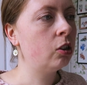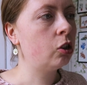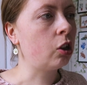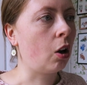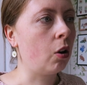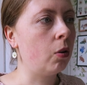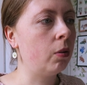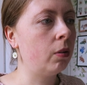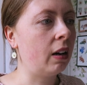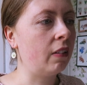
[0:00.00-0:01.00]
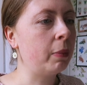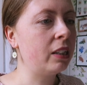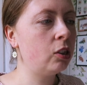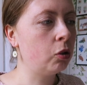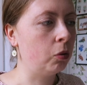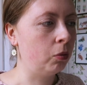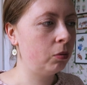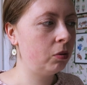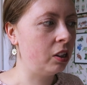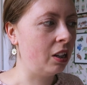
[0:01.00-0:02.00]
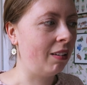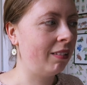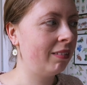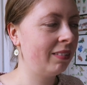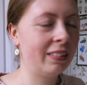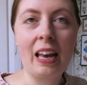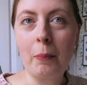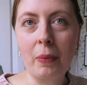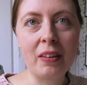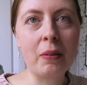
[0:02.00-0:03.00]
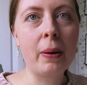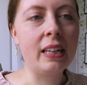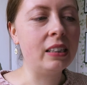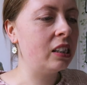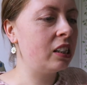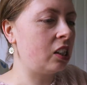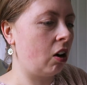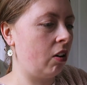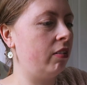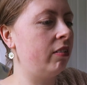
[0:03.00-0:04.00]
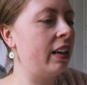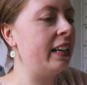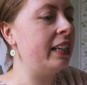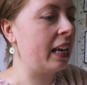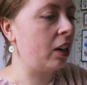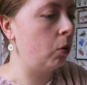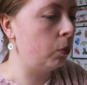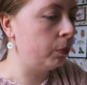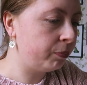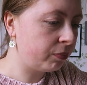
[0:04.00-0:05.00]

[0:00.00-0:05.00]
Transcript: so I've made sure to get my other pins done in nickel.